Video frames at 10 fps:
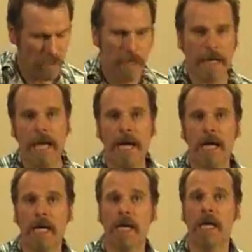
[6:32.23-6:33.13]
That kind
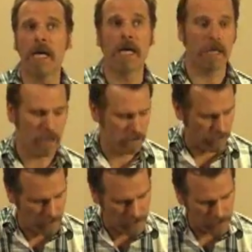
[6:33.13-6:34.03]
of
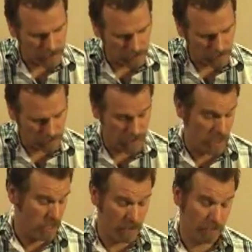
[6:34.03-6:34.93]
reminiscent,
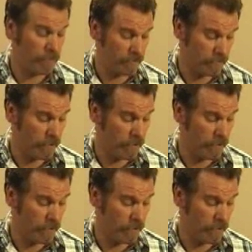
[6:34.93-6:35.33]
I